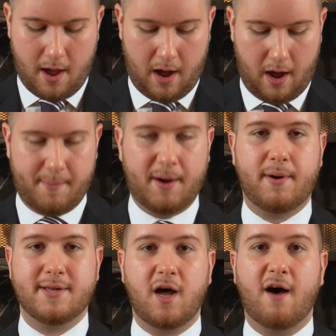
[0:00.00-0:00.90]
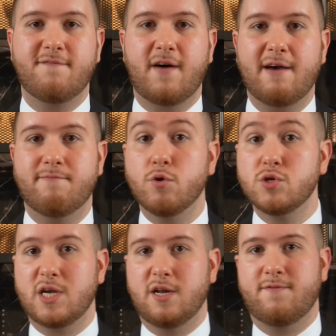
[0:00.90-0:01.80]
about my top 5
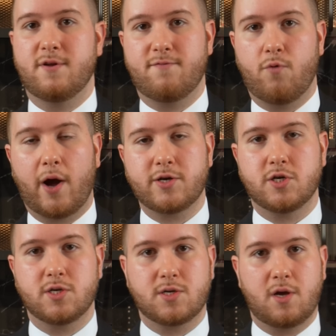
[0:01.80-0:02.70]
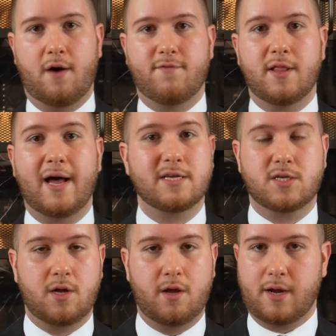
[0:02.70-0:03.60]
most innovative watches of the
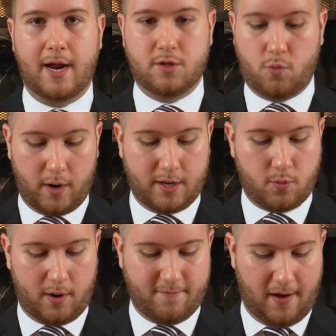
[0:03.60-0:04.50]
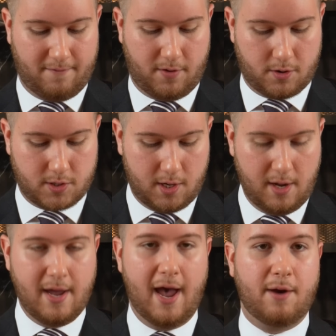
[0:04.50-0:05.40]
last kind of 20, 25 years.
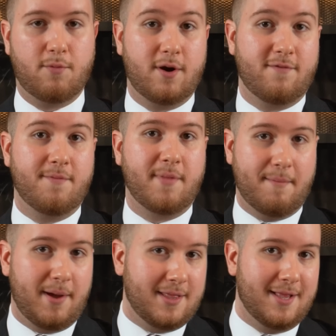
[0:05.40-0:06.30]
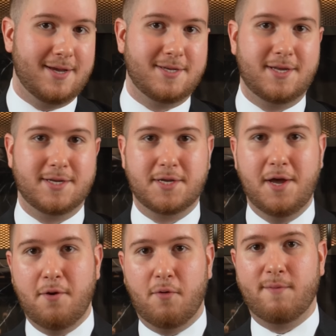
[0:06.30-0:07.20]
And one of them that made the list is
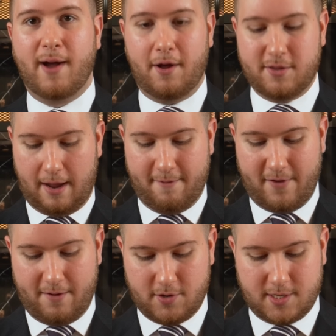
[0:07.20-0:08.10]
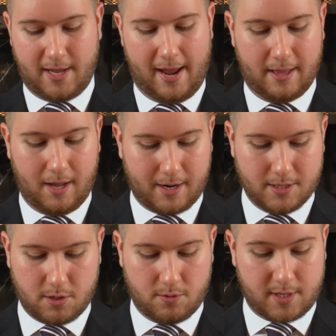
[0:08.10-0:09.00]
one of my all-time favorites, the A. Lange &
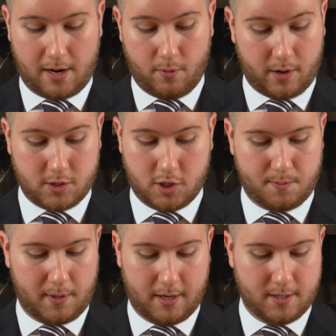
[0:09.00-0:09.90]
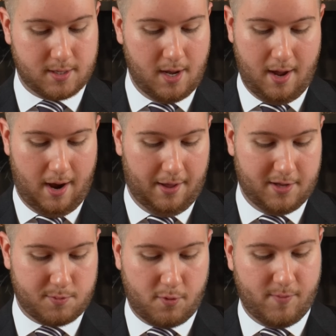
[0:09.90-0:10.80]
Söhne Zeitwerk, just because
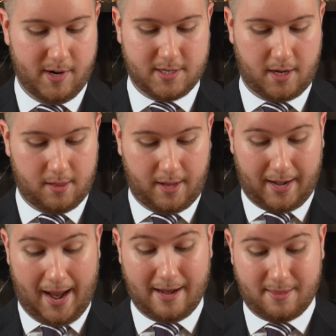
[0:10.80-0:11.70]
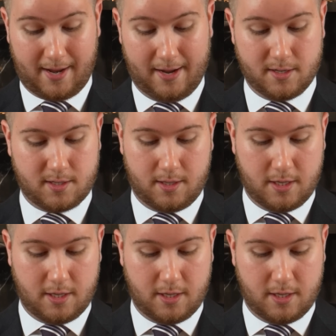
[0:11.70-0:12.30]
this movement is unlike anything else. The